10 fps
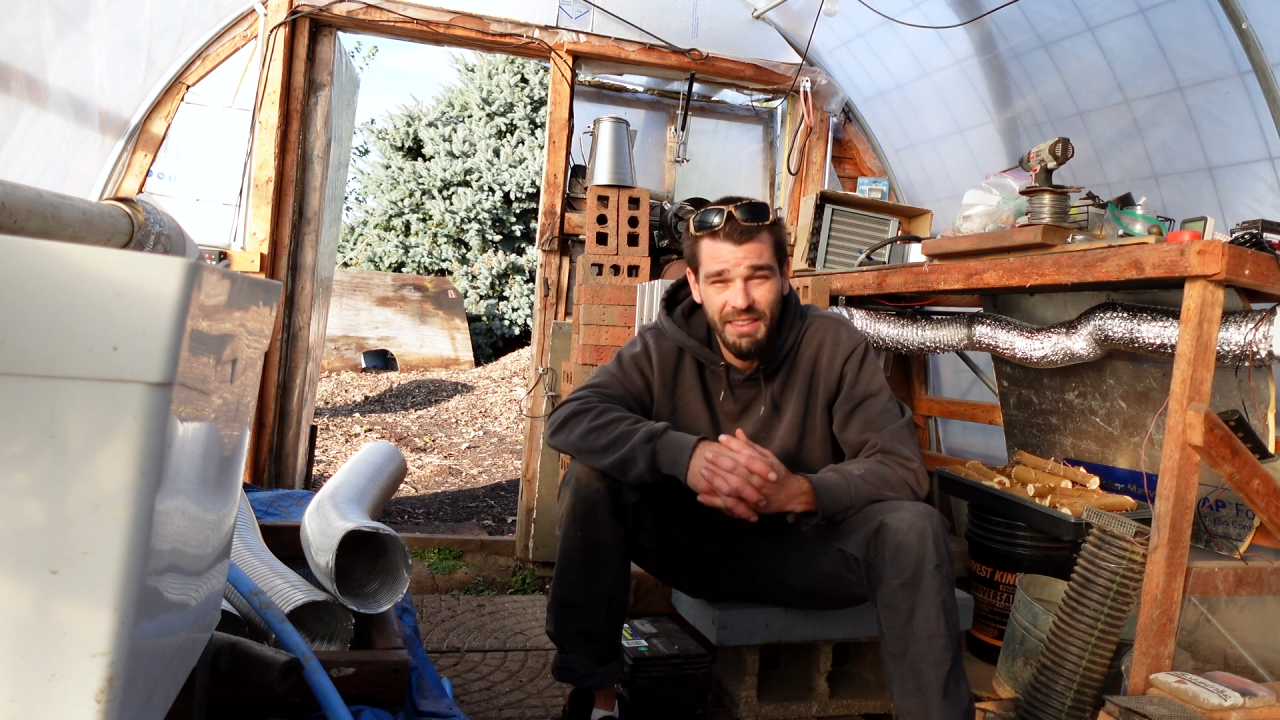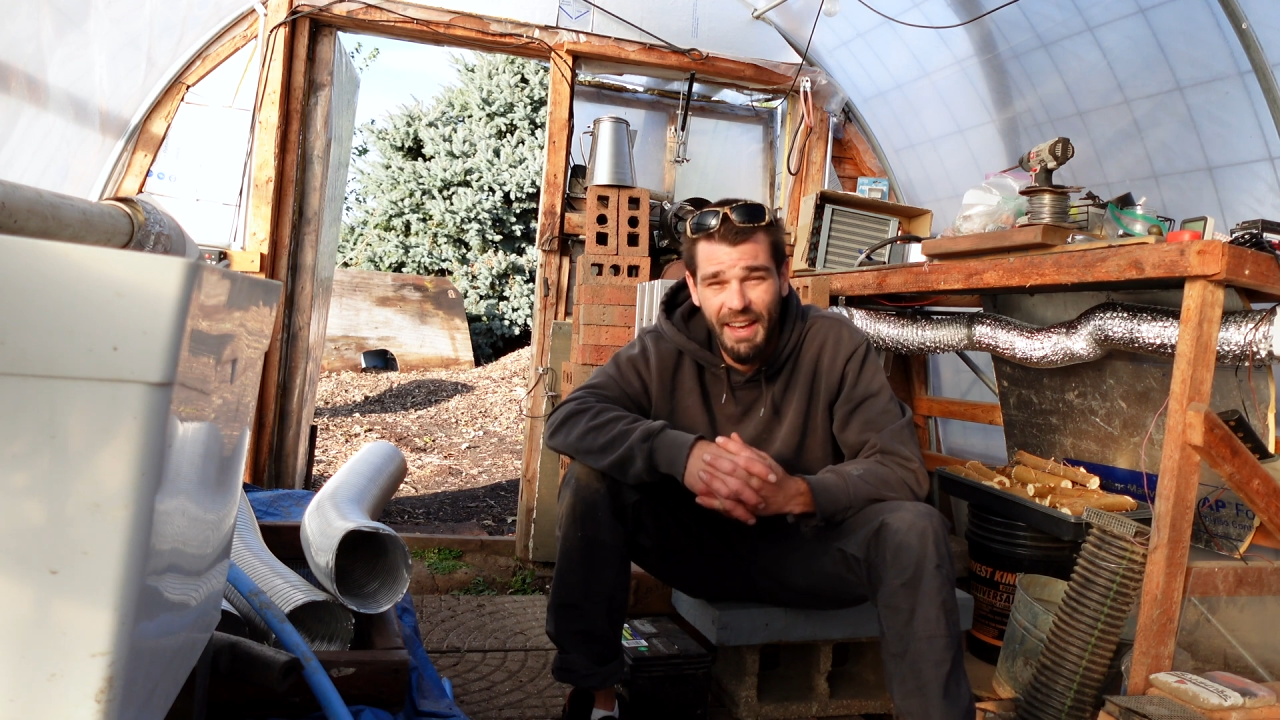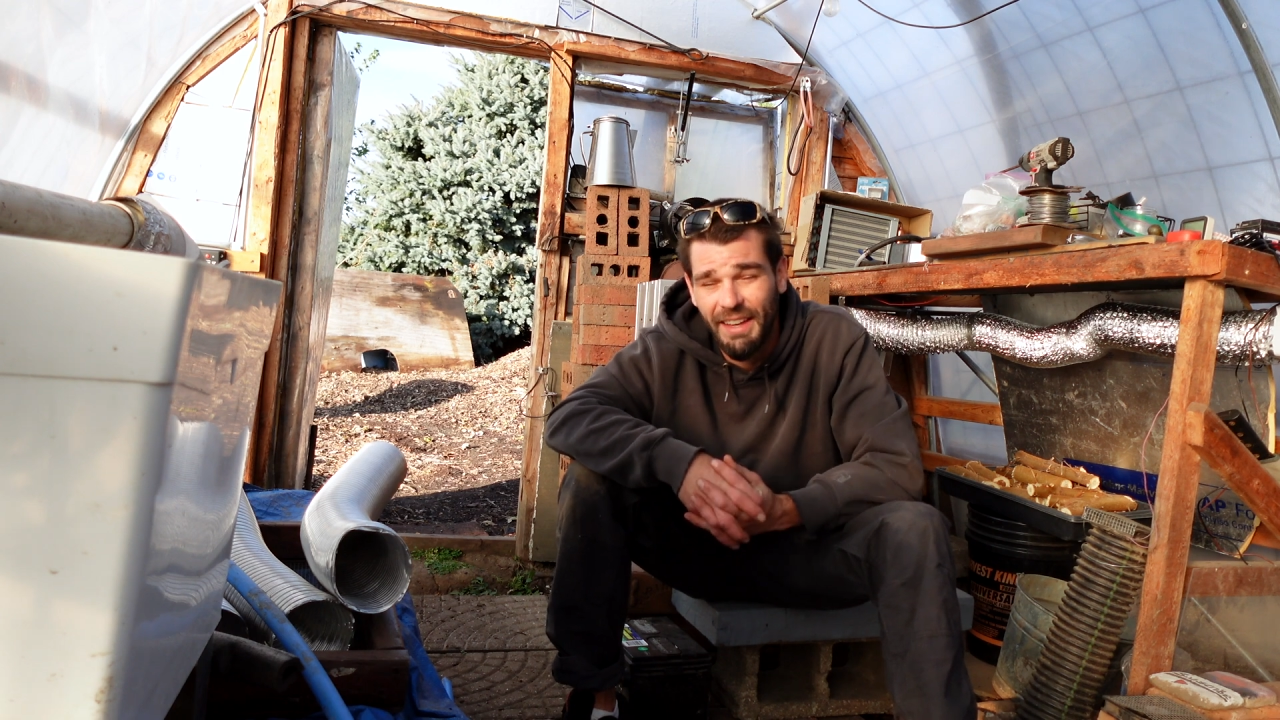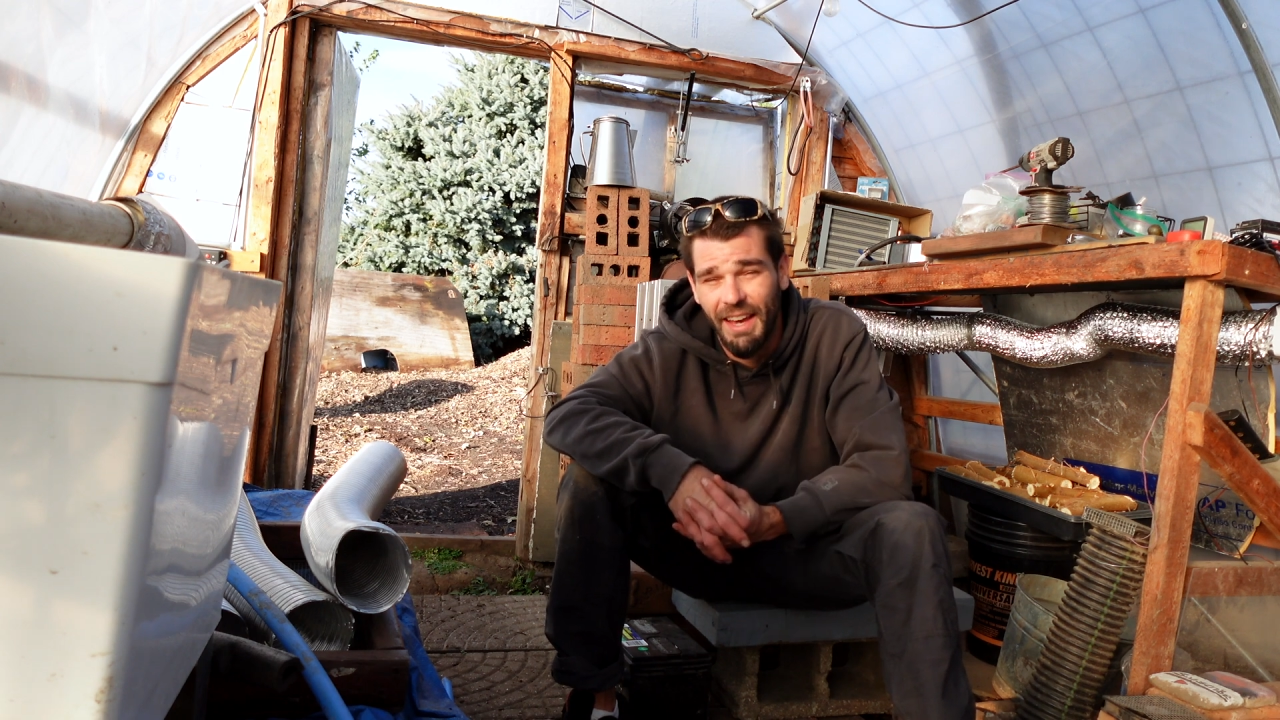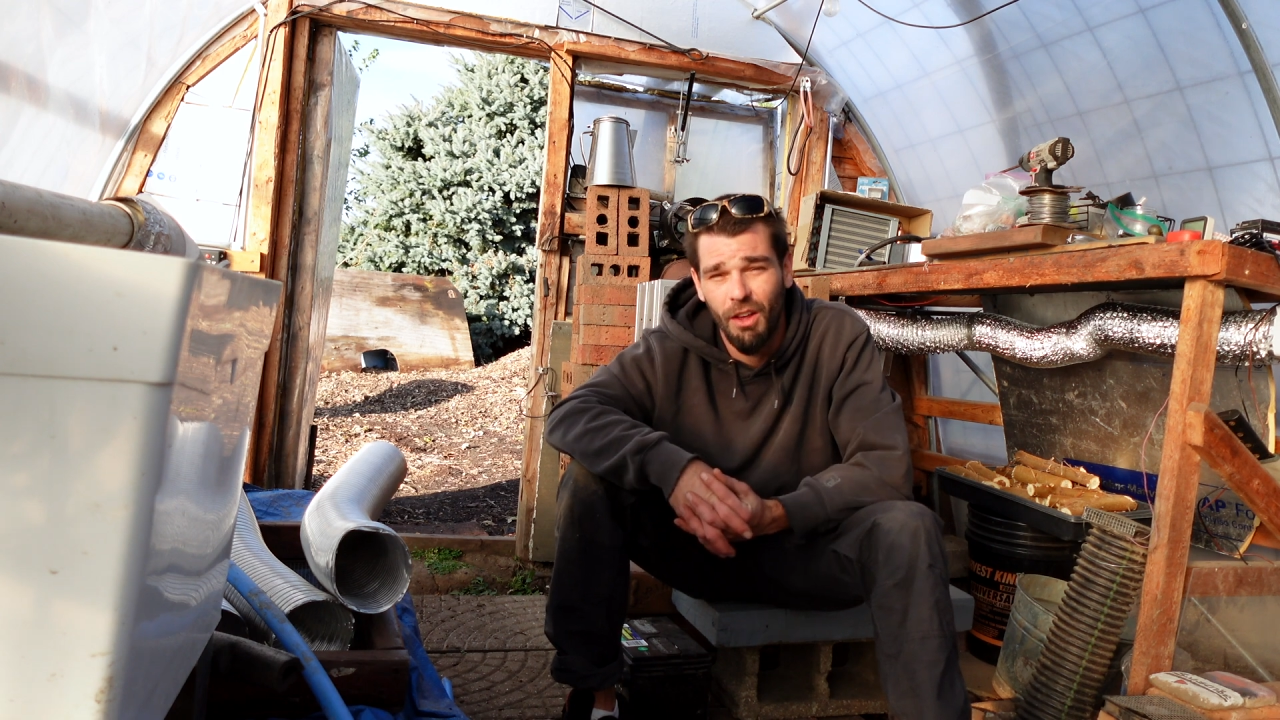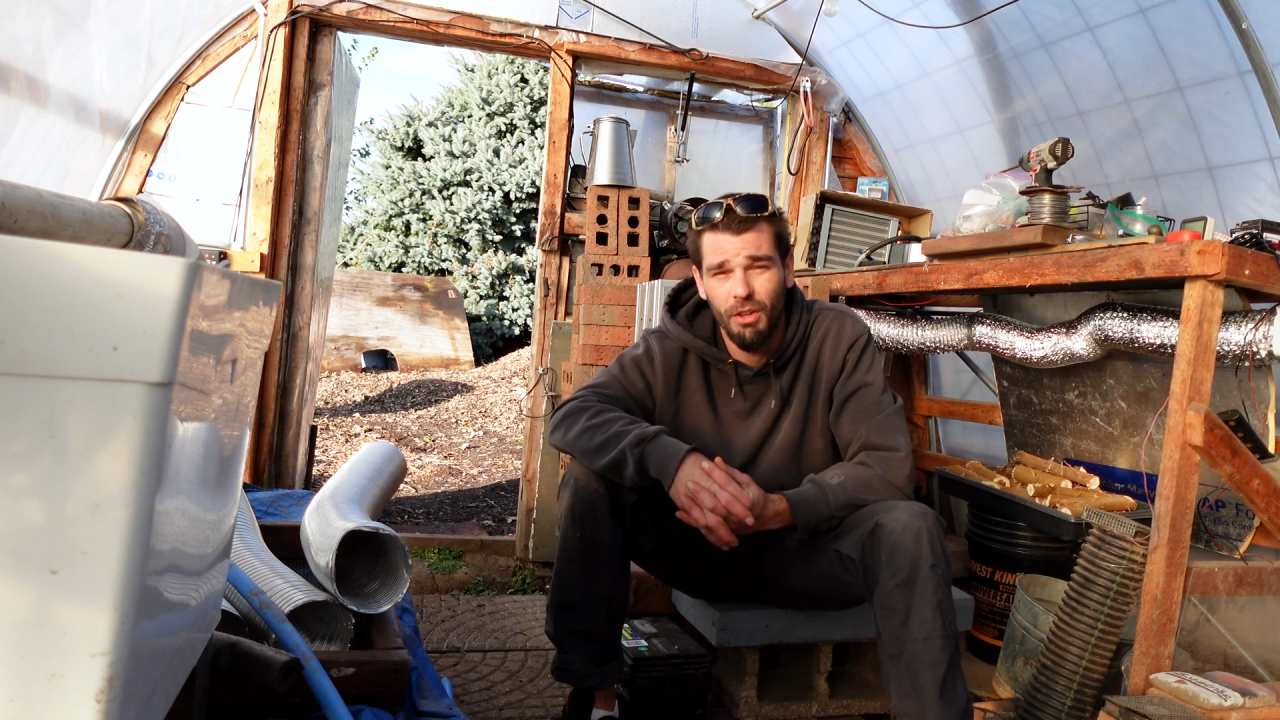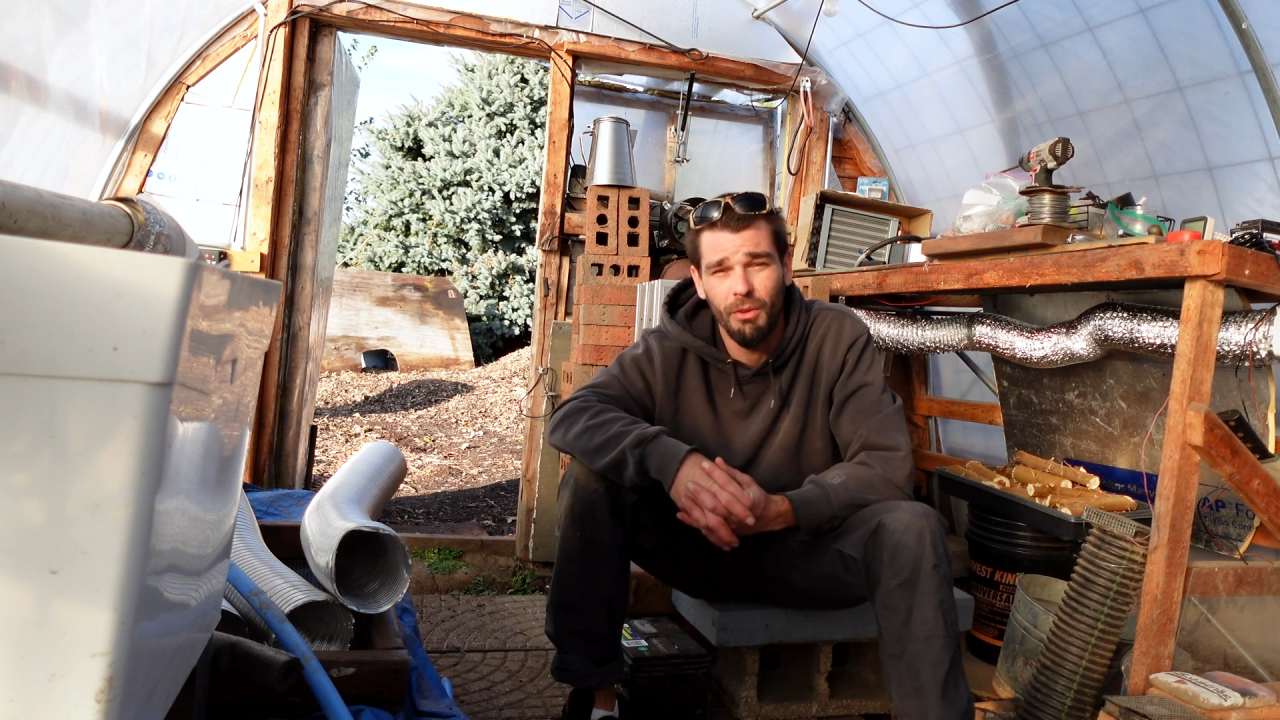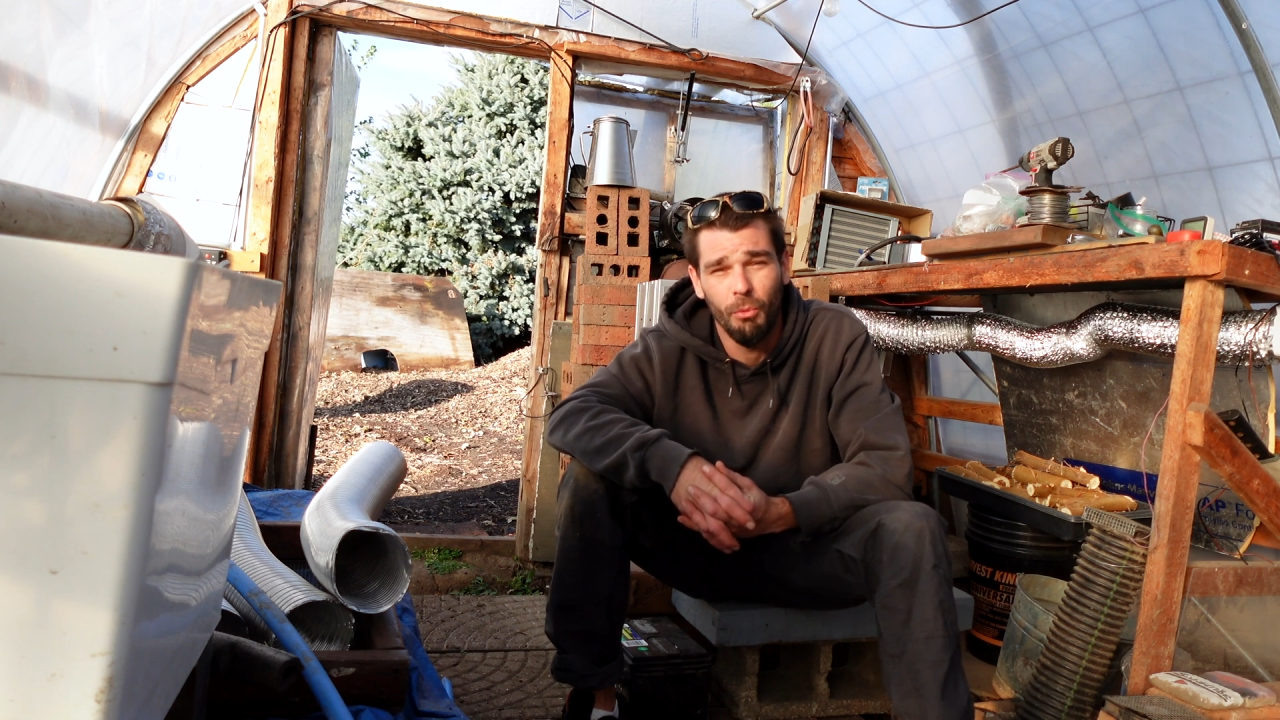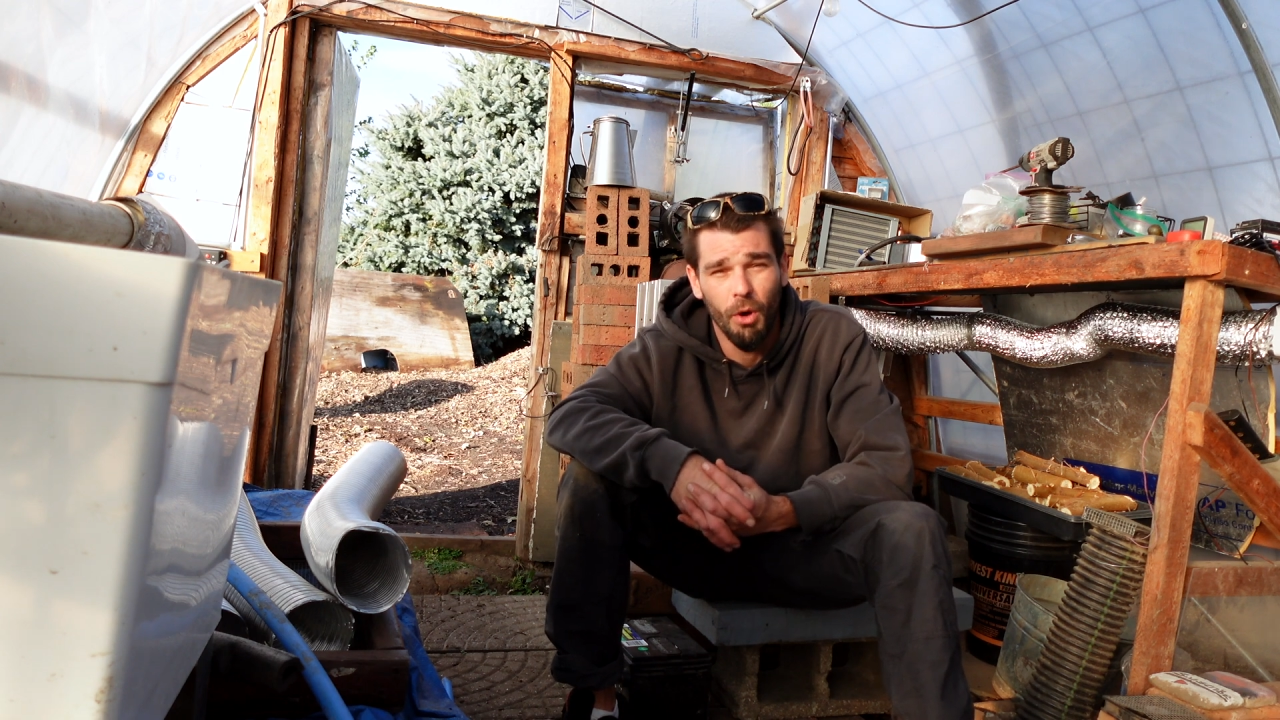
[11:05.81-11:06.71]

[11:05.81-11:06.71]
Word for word: that gallon of